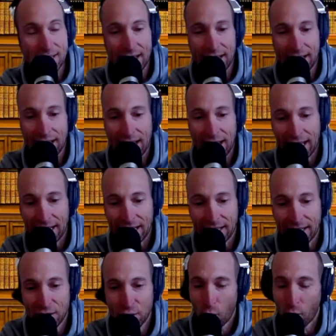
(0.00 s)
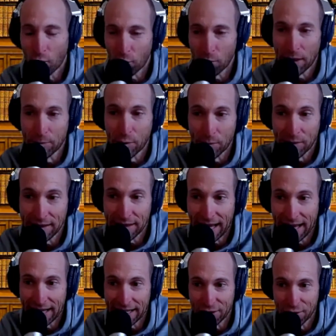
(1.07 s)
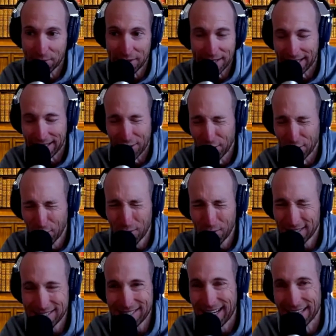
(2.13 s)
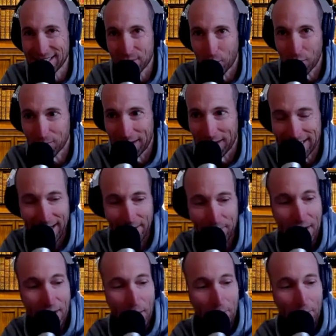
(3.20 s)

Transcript: and and you won't remember me then, and you'll be like, "Who? This guy isn't worth my time."